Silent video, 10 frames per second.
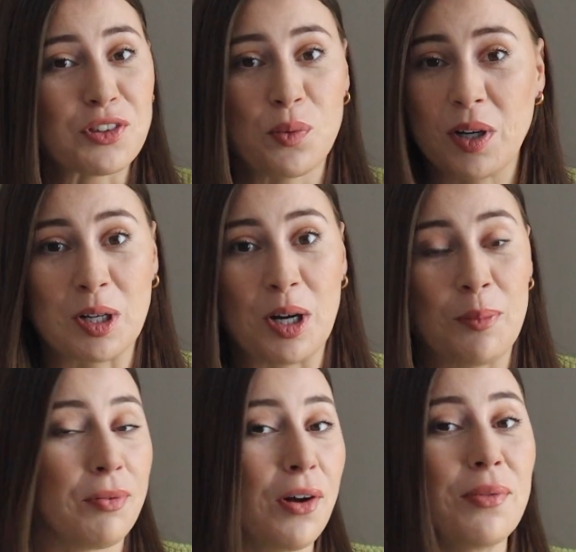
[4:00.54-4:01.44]
to wear a
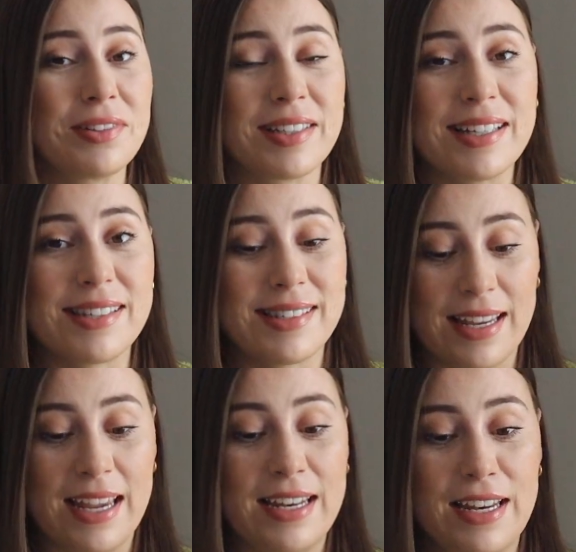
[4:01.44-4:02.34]
bra with this
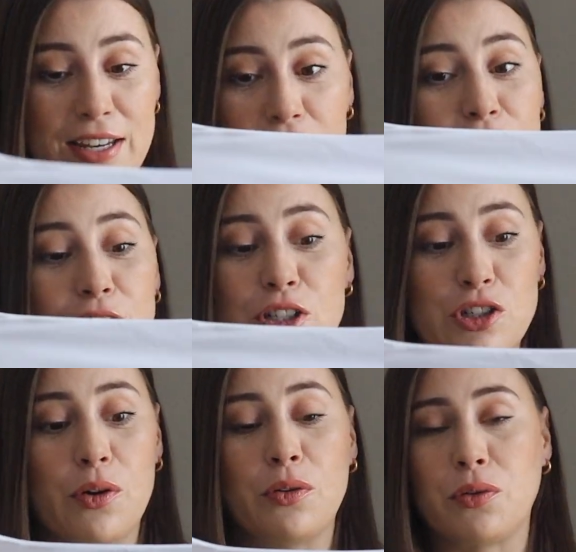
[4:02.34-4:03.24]
and nothing
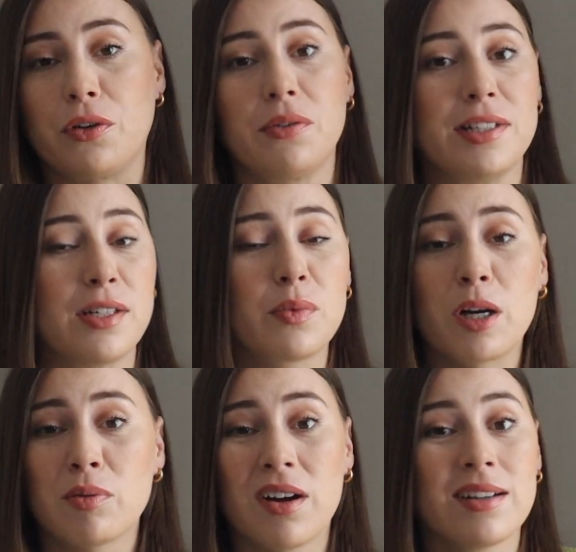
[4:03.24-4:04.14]
showed through. I didn't wear a
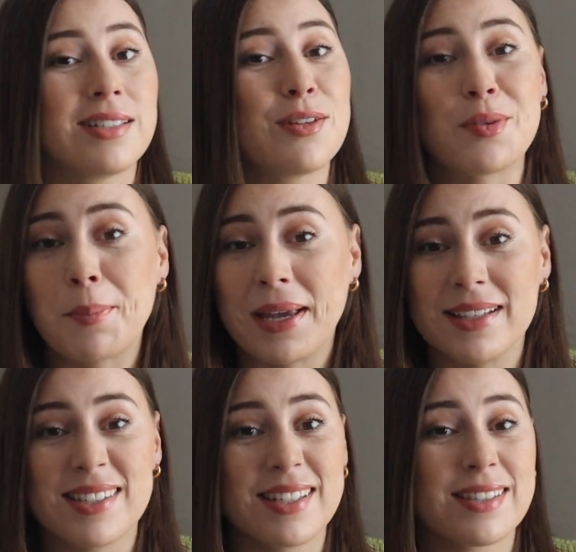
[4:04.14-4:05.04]
bra, didn't wear
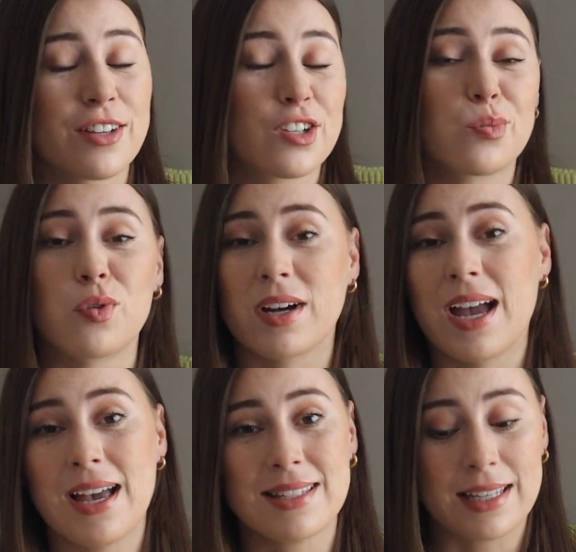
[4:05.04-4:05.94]
pasties, I just wore it
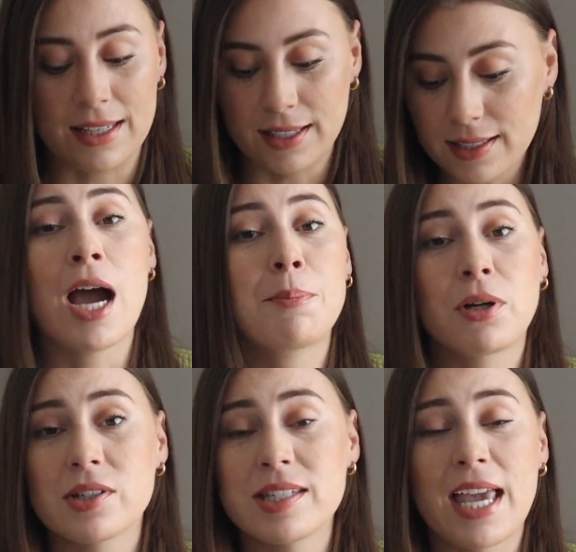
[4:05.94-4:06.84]
as is. I
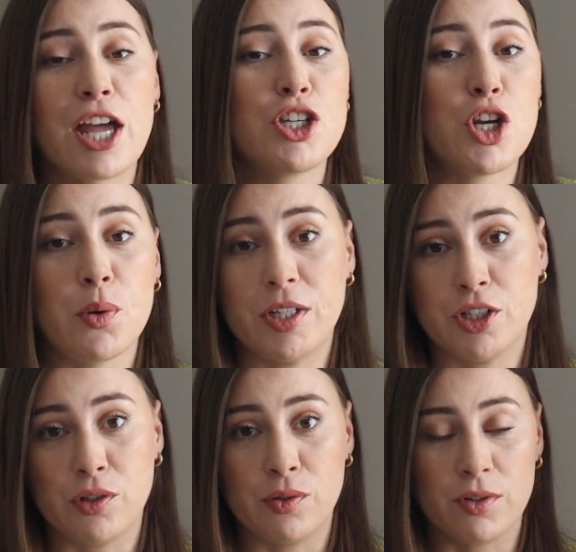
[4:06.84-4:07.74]
personally had no
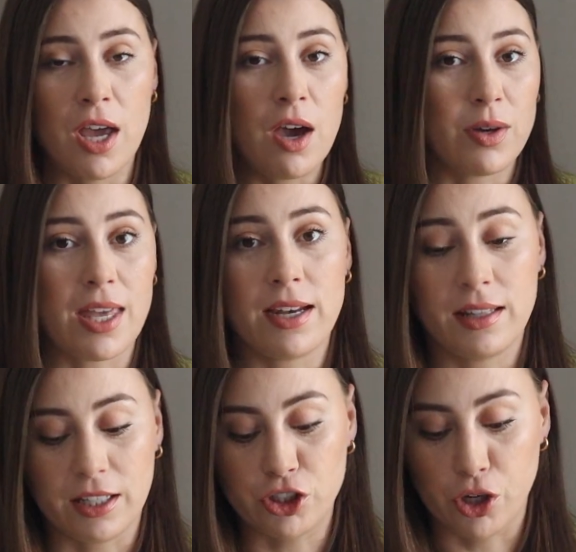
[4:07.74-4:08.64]
issues with
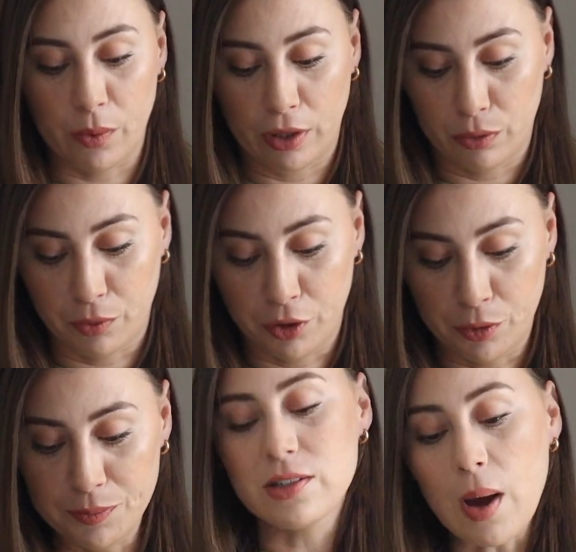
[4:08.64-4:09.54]
anything showing
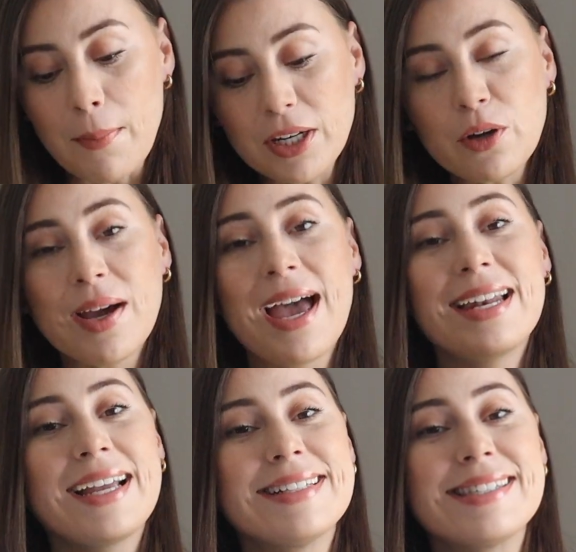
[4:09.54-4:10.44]
through. So I'm gonna go ahead
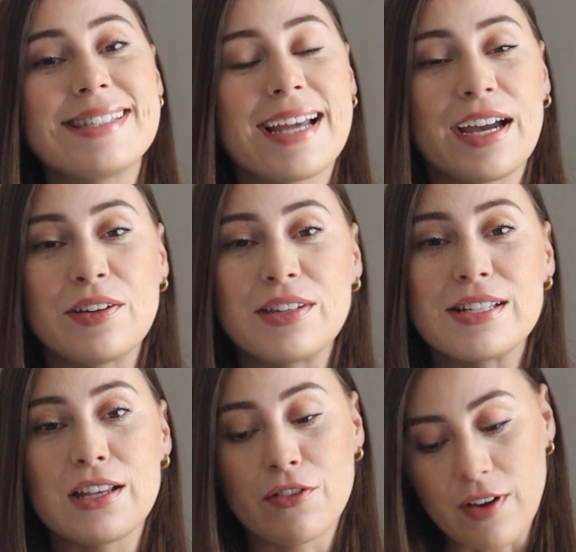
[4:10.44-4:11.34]
and style
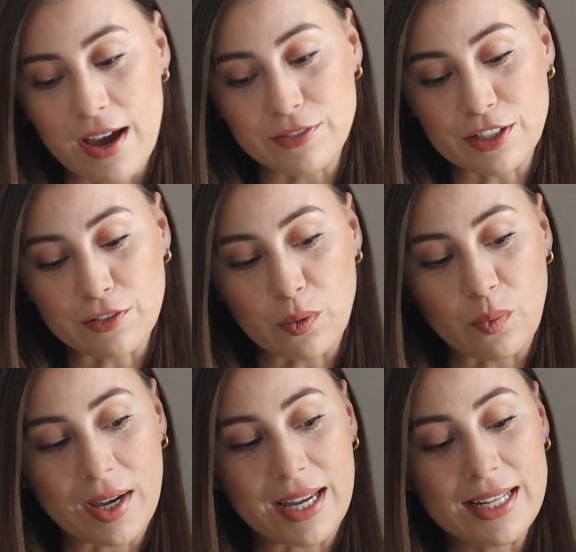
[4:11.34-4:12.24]
this 5 different
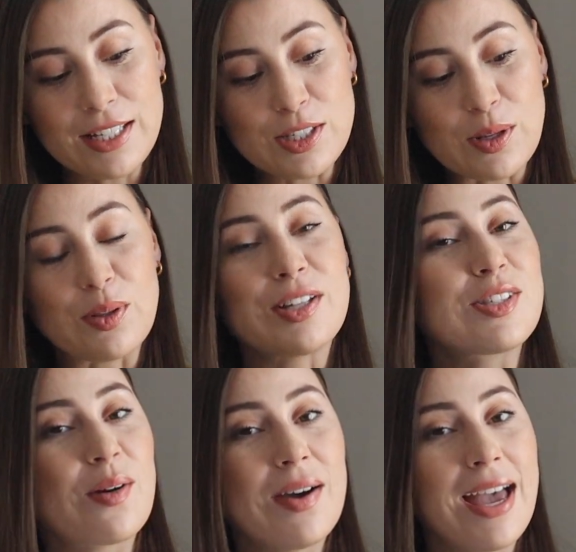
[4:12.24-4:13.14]
ways. So let's
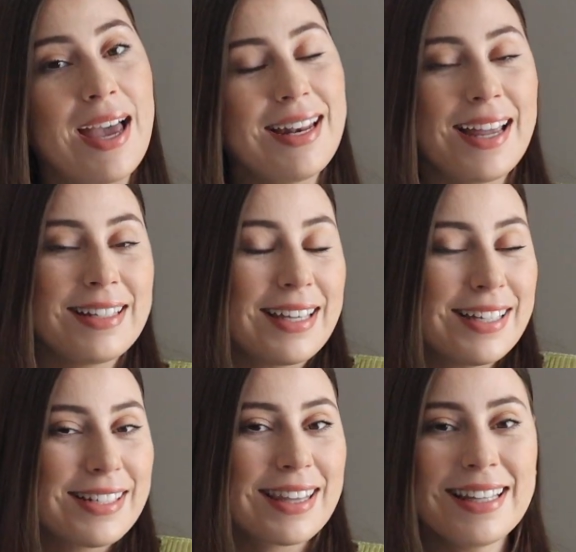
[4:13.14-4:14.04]
go ahead and get
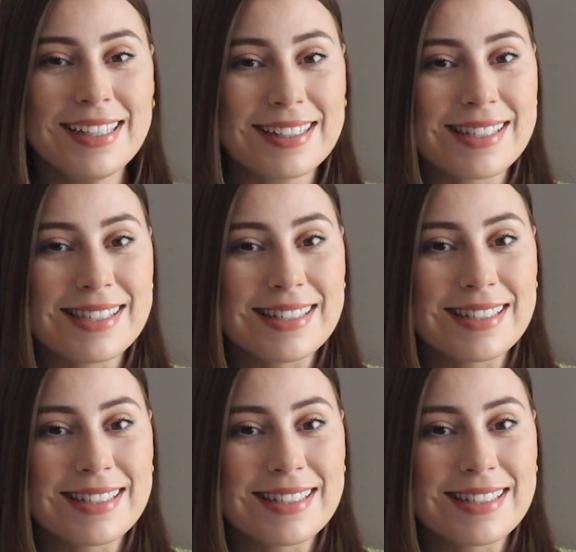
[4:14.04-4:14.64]
into the looks.